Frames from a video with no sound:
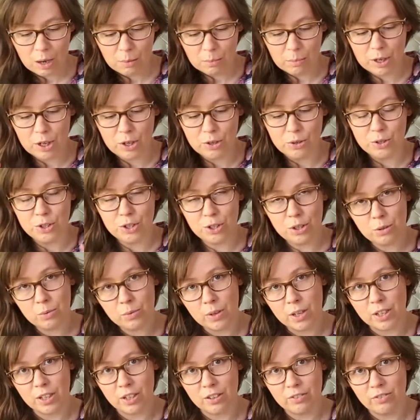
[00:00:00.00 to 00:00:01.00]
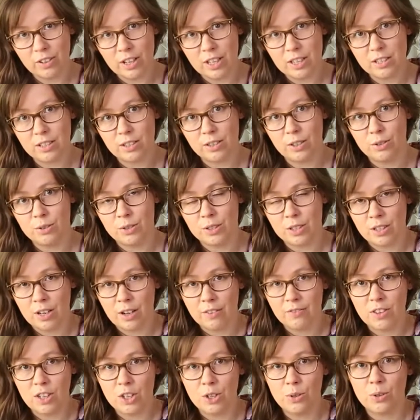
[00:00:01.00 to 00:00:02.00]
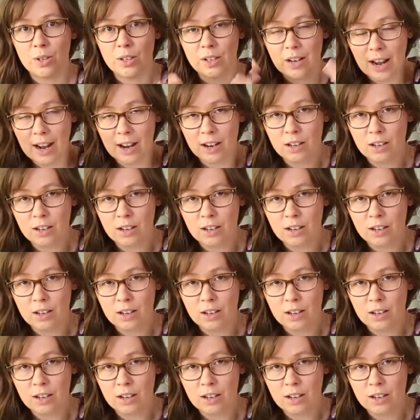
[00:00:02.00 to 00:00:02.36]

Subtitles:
but you do want your face close enough that you can